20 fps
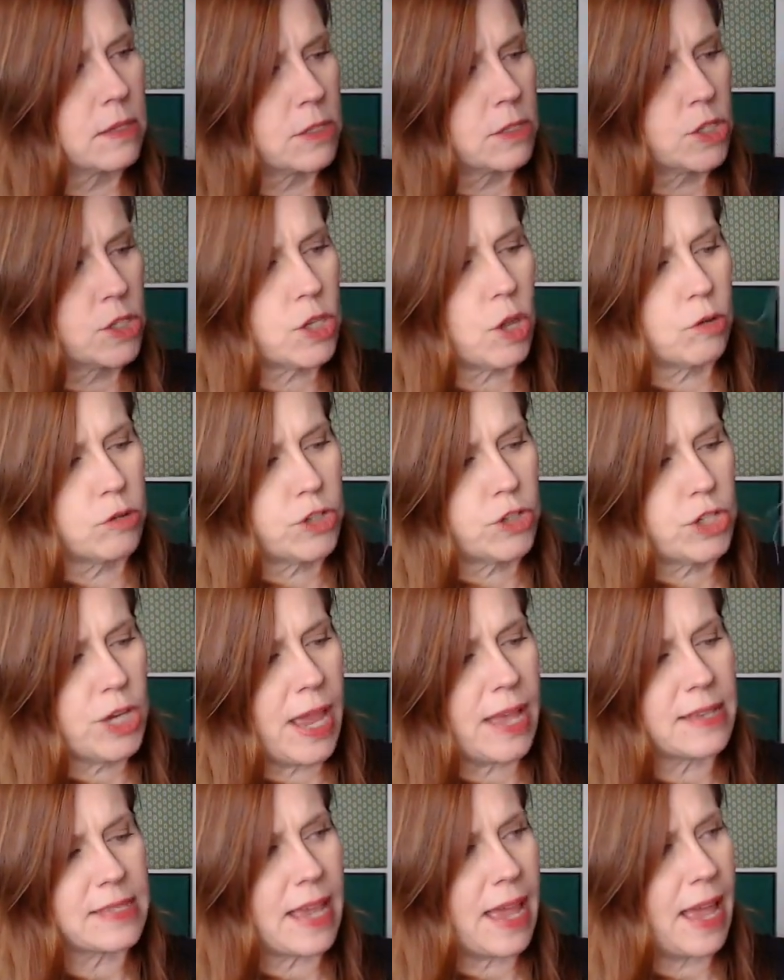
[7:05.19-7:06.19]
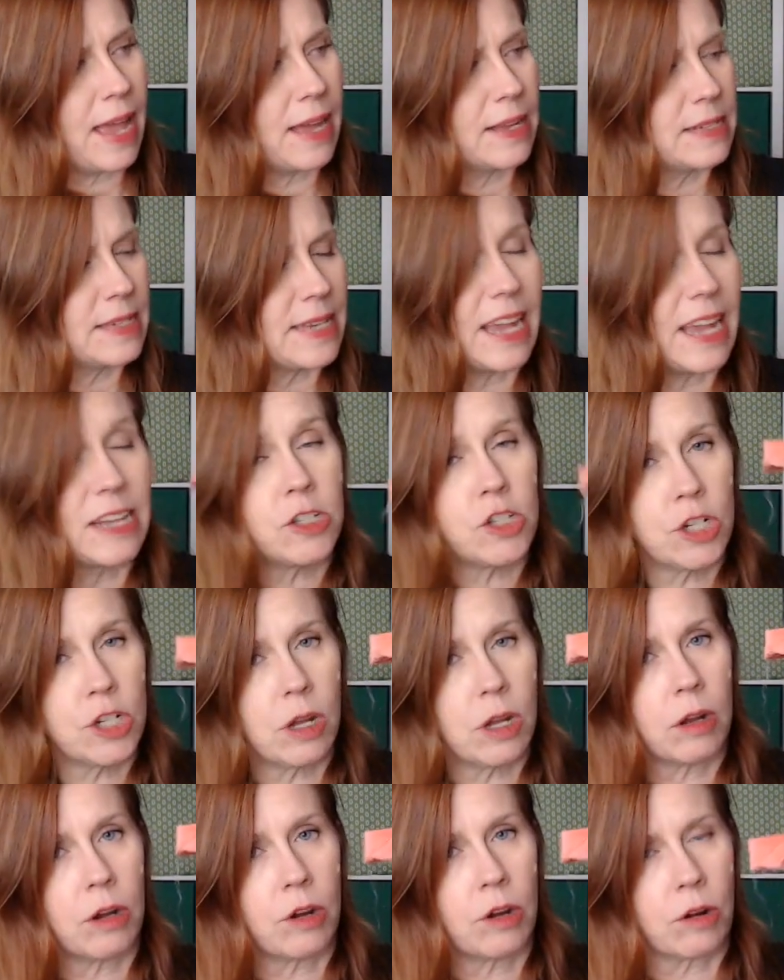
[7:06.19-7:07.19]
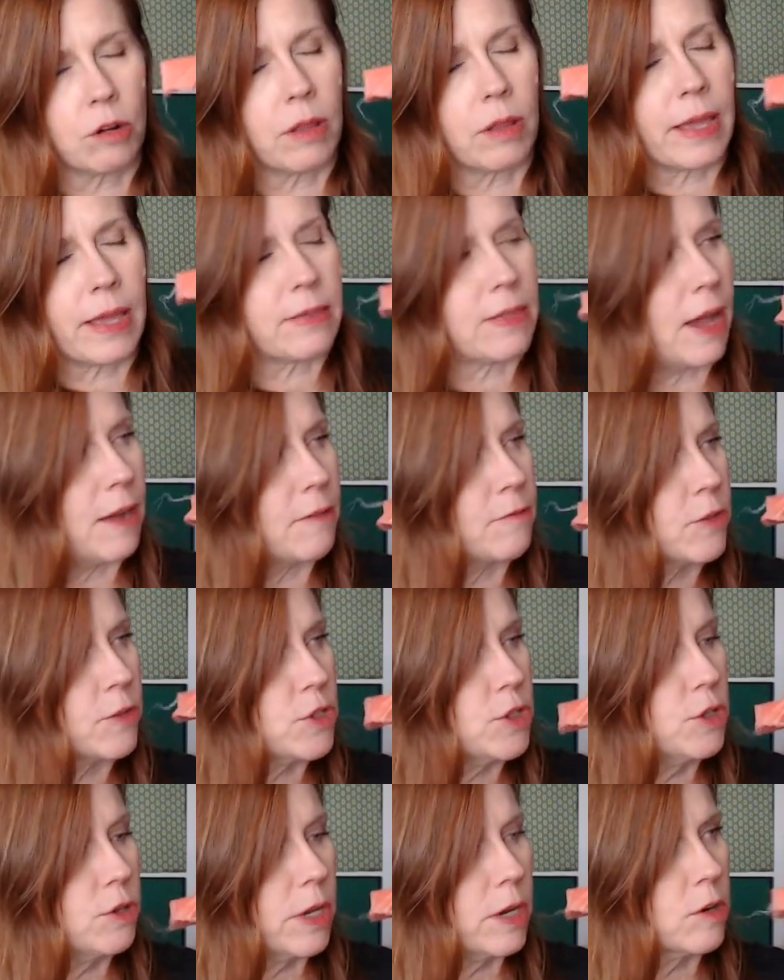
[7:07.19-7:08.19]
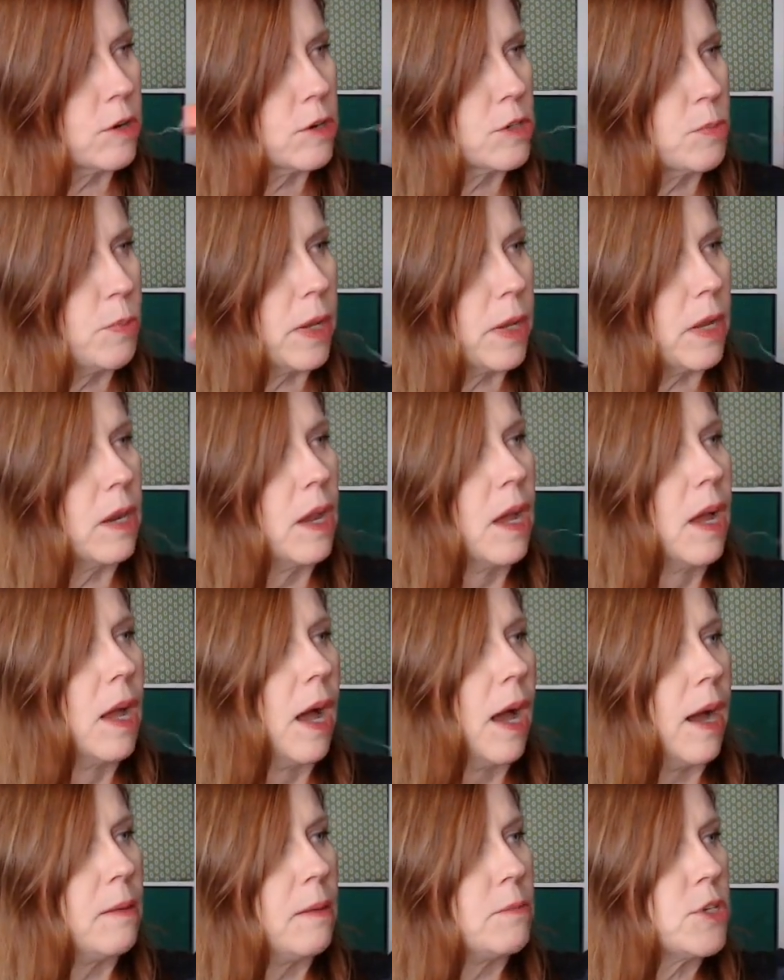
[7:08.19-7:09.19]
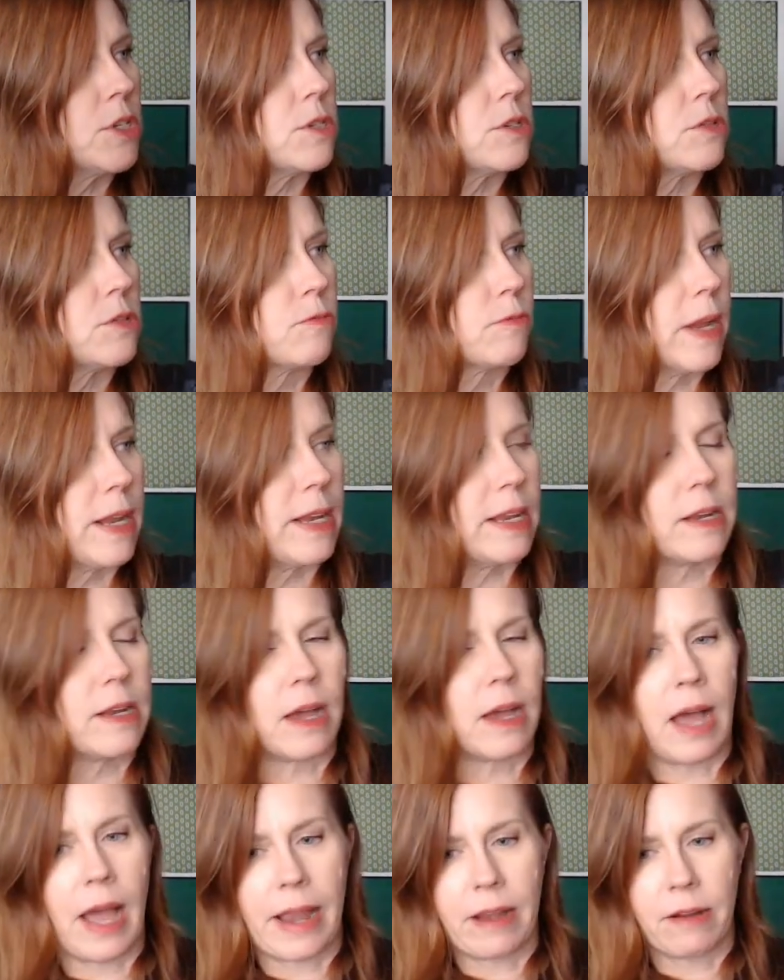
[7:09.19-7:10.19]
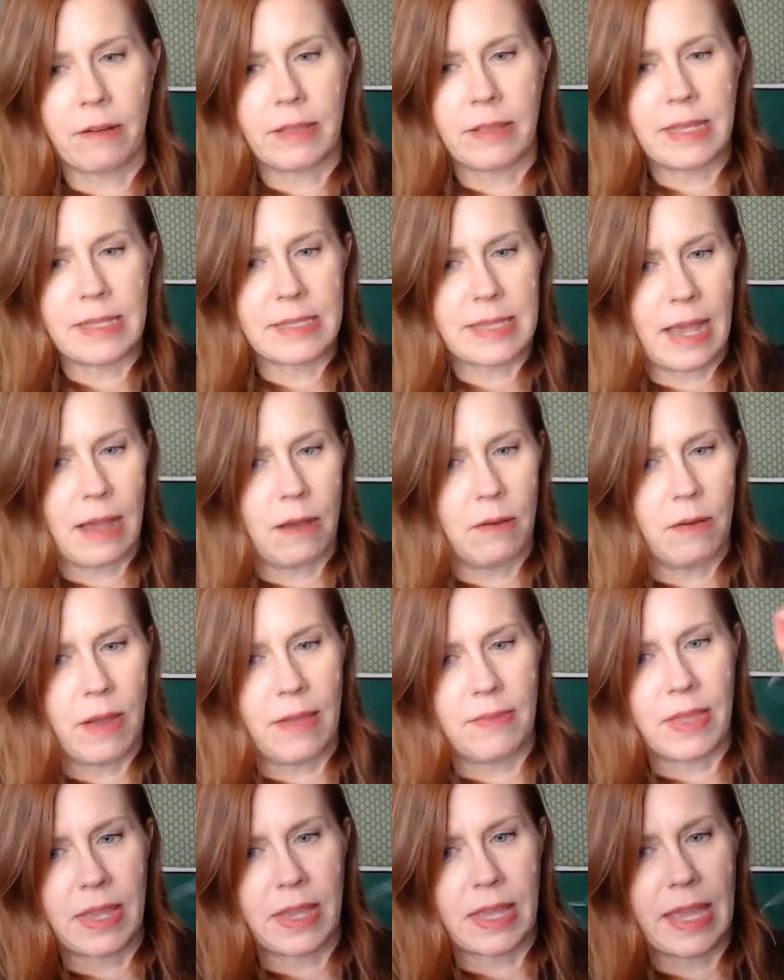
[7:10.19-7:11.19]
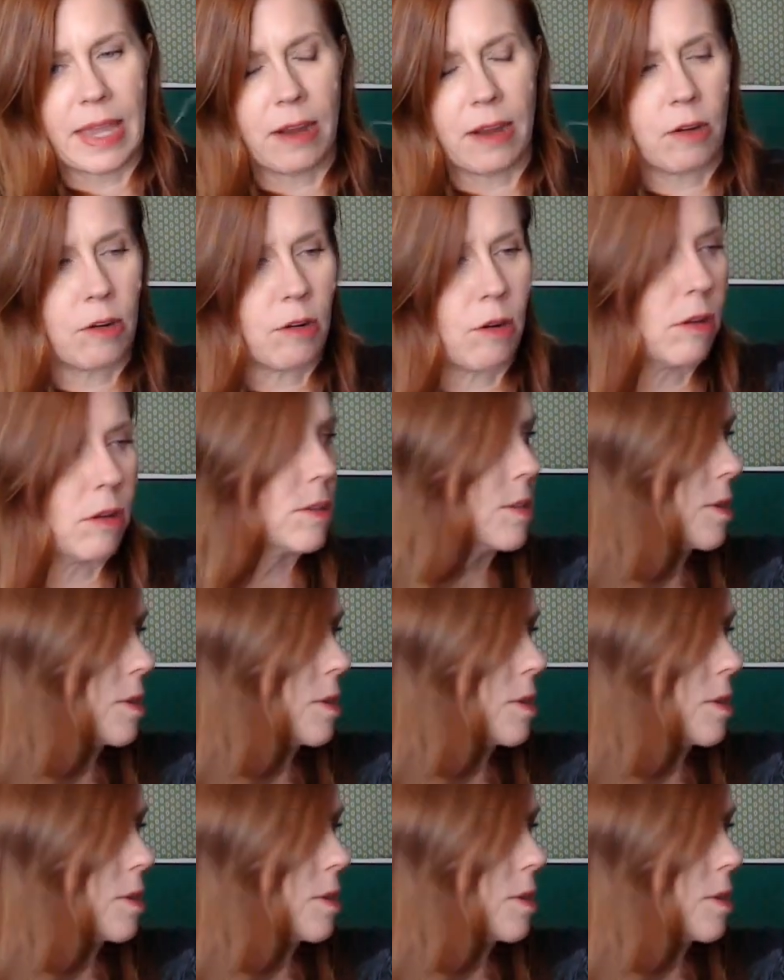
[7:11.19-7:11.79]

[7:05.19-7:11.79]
So she hasn't had tension on her like that for two years, but I'm just ready to iron these out and then get her on